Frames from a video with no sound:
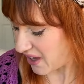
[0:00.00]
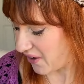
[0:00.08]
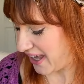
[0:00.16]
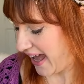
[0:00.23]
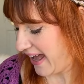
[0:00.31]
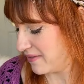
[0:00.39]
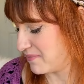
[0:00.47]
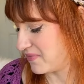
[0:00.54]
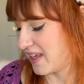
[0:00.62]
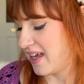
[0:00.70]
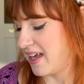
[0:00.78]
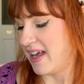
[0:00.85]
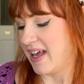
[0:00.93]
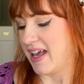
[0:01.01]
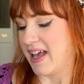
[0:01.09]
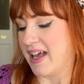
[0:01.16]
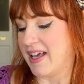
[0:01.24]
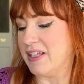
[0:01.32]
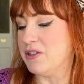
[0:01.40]
Okay.
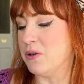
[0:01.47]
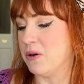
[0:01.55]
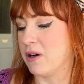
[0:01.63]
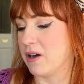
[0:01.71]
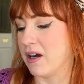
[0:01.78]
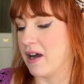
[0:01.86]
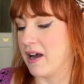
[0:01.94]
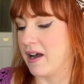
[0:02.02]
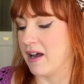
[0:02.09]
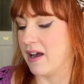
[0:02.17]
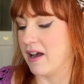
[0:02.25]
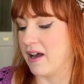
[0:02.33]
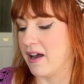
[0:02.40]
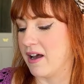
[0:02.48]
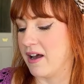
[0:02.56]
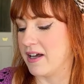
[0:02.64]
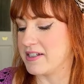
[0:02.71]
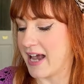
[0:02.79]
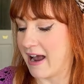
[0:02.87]

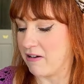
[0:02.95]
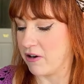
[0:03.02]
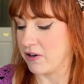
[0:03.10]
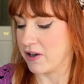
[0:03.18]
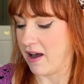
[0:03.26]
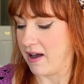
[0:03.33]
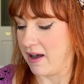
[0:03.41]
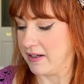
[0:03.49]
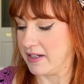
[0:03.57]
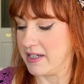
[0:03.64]
A tarot card